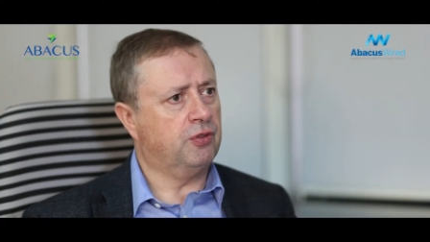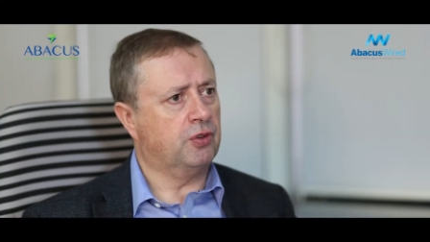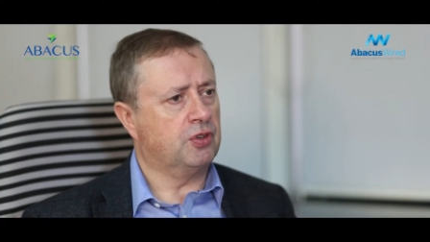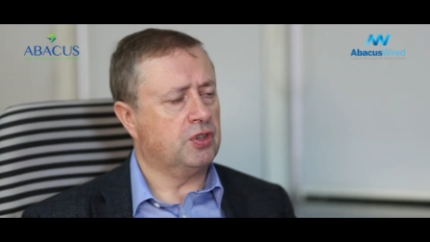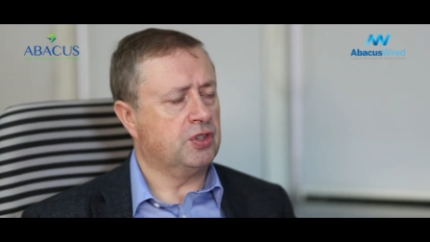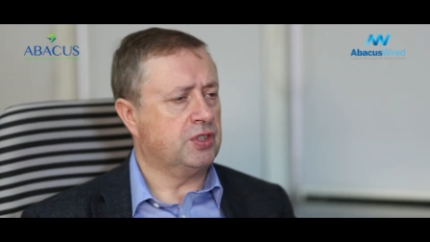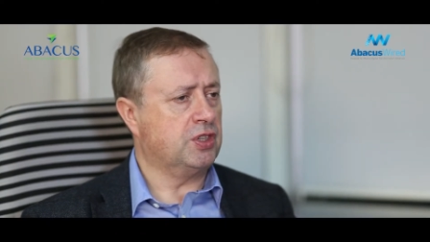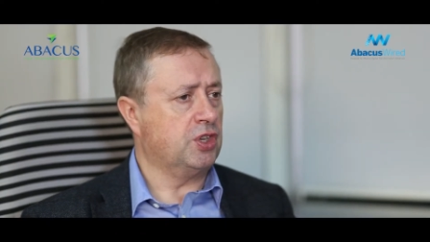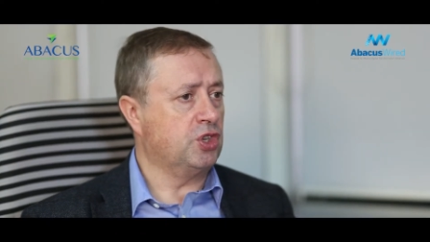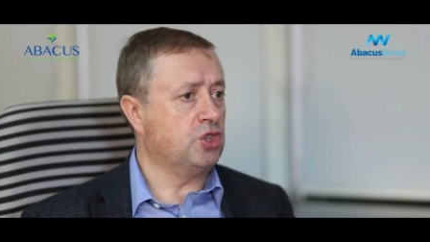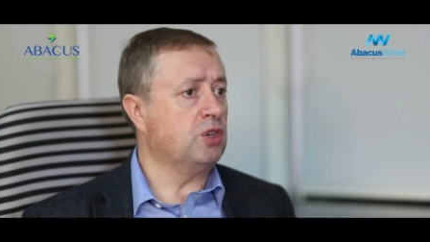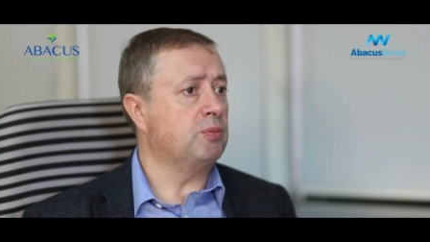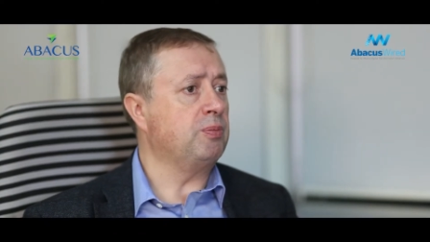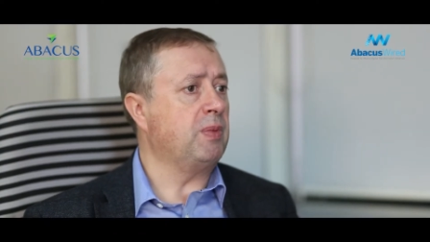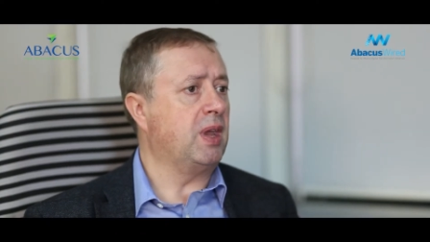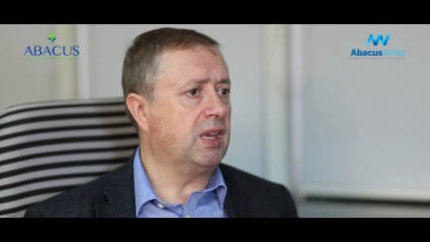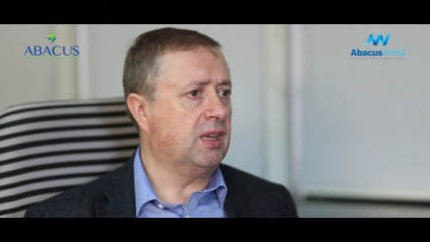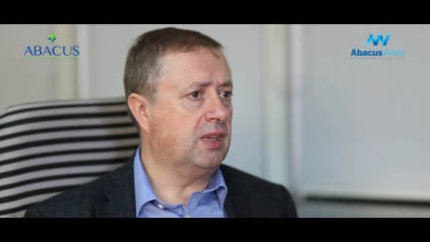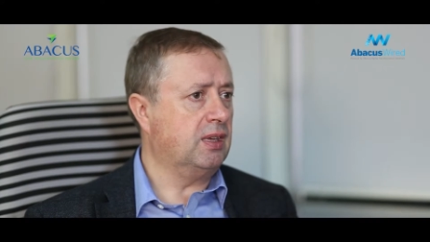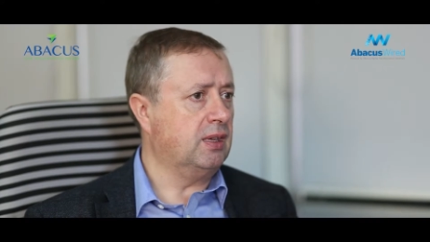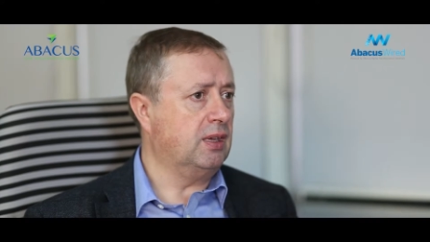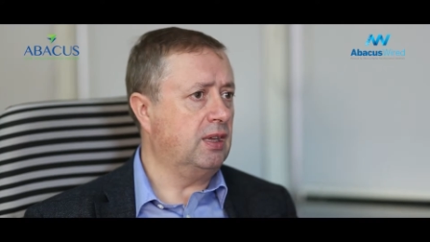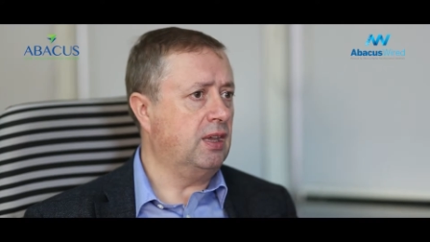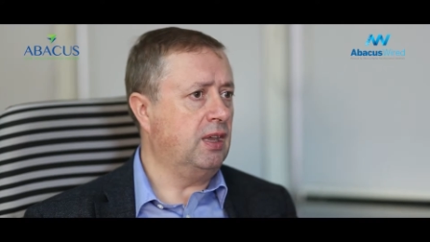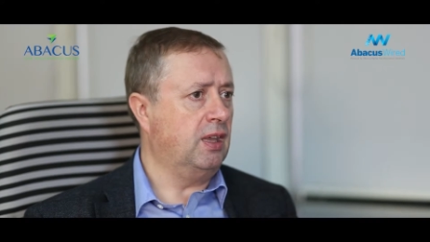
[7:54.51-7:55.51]
for decision
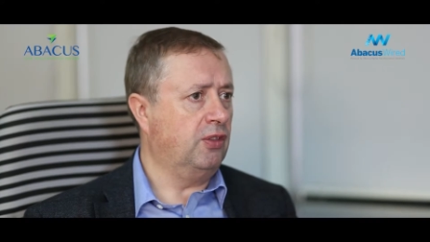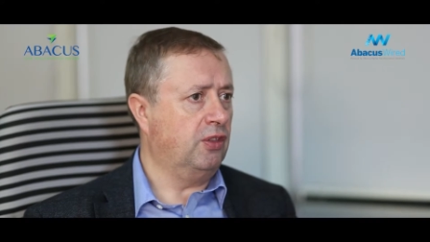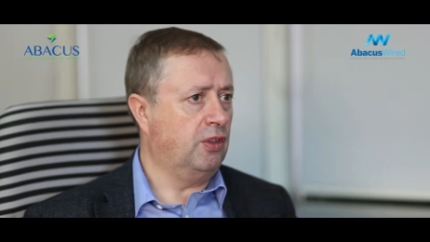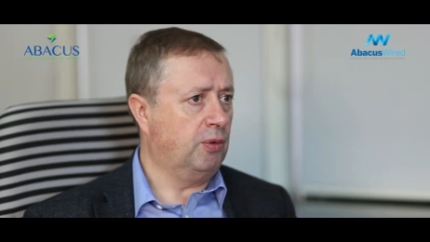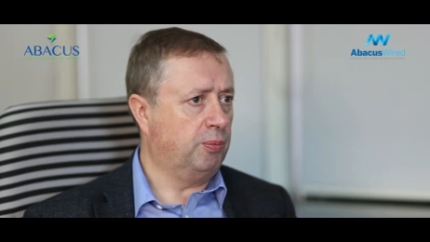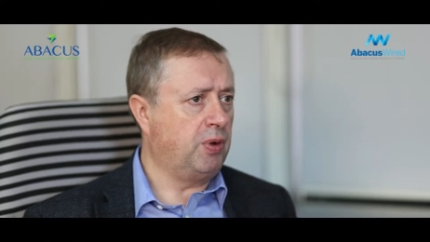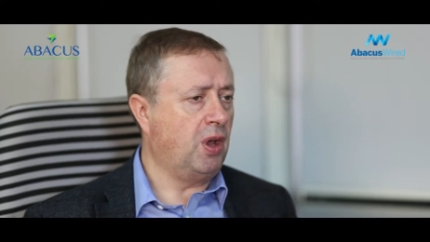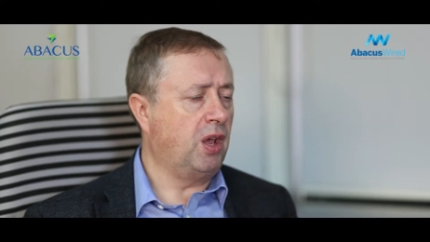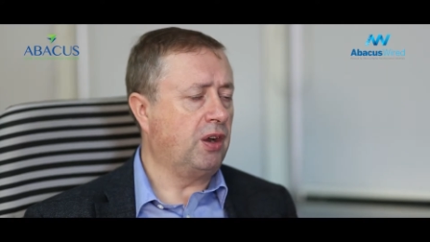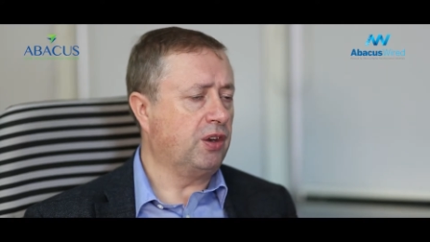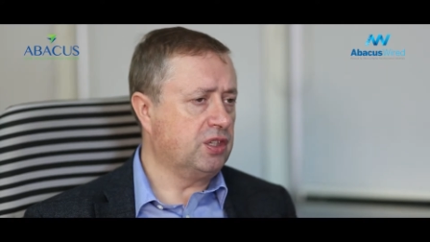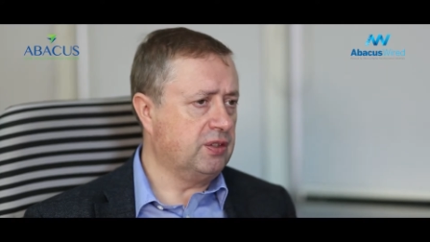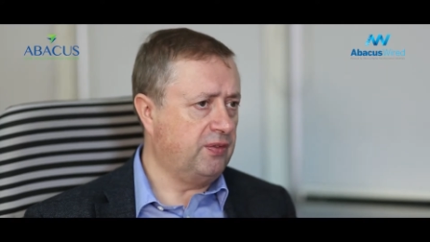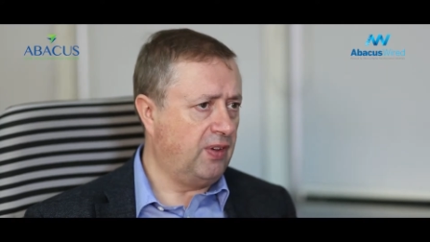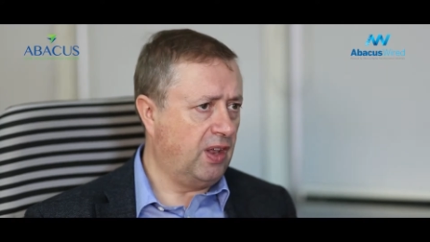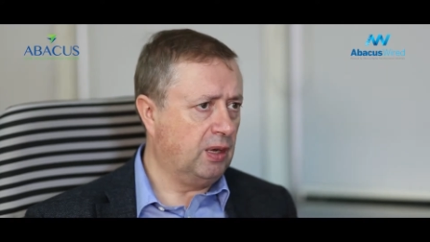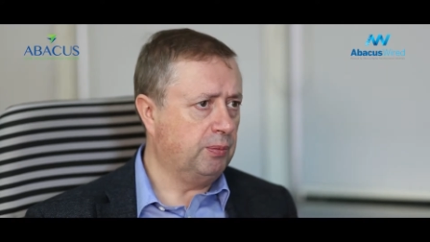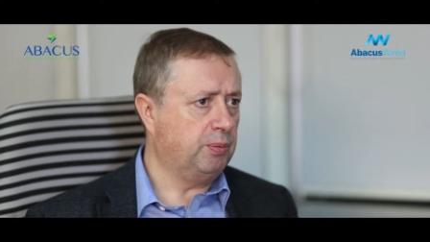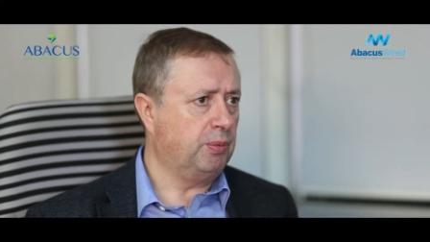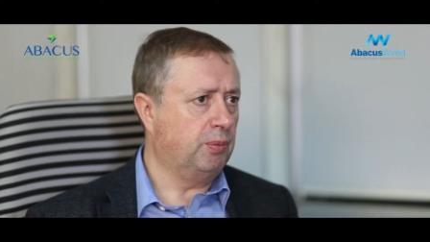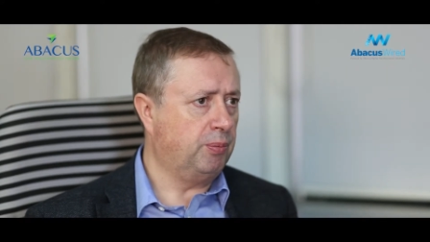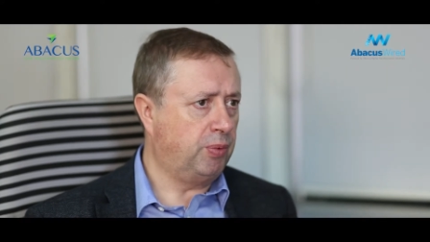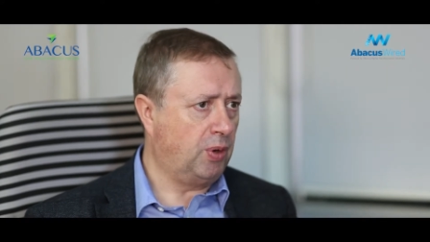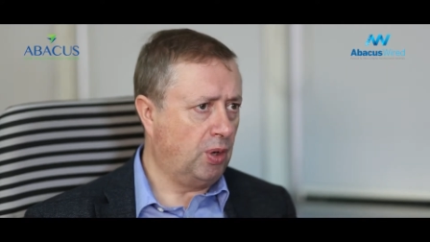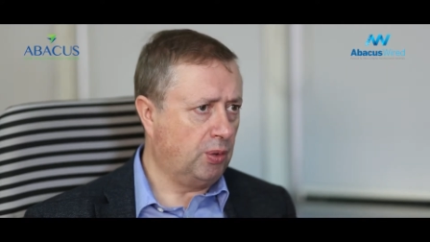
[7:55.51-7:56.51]
making in the product
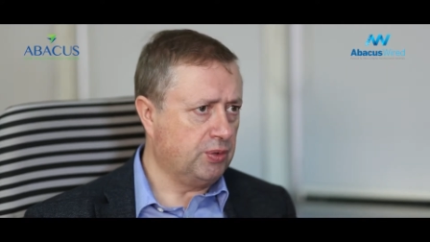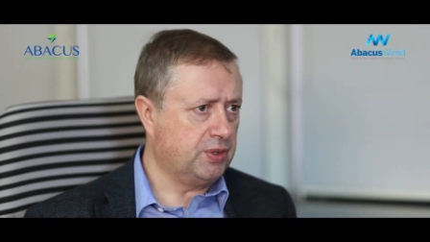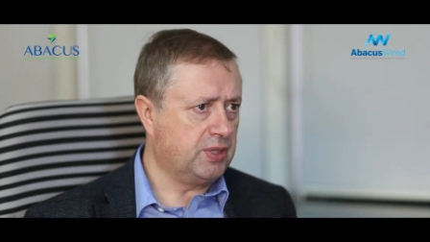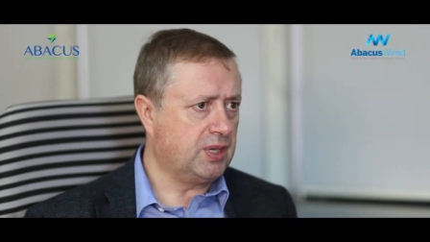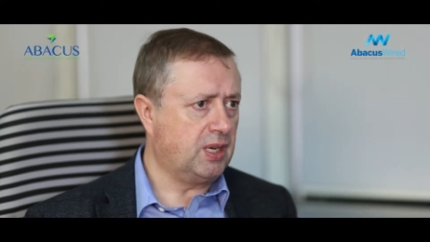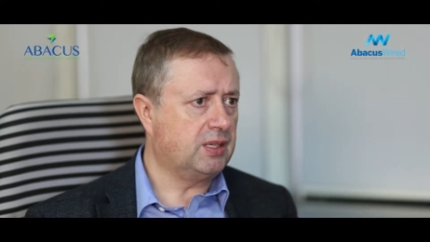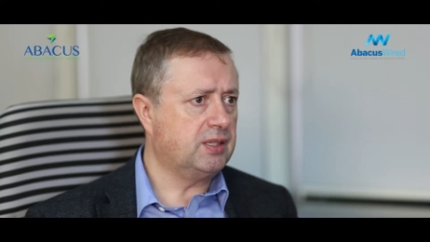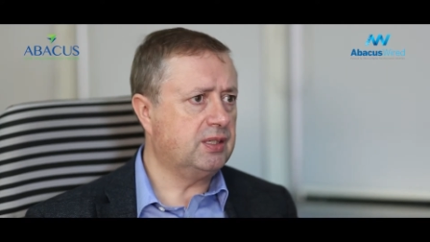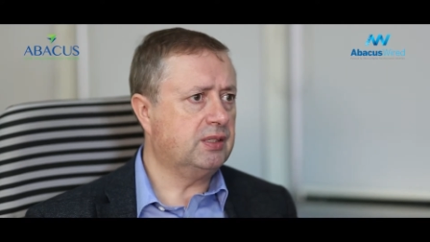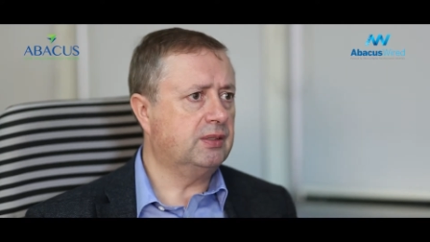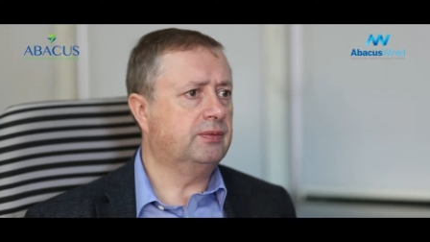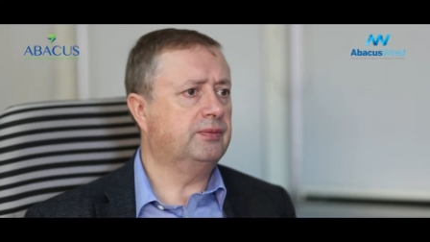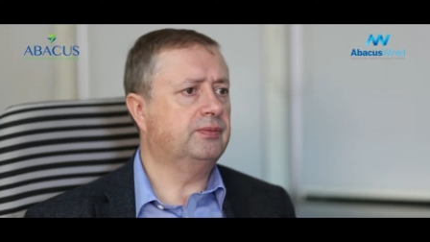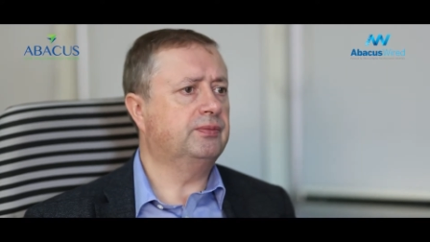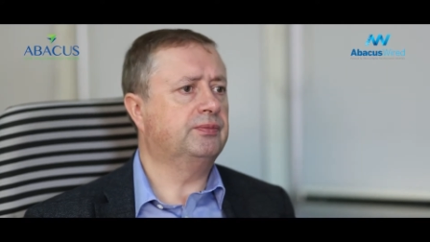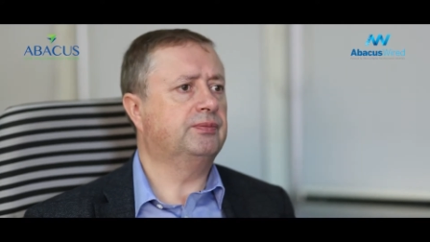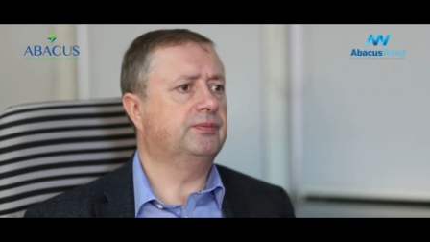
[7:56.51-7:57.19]
development process.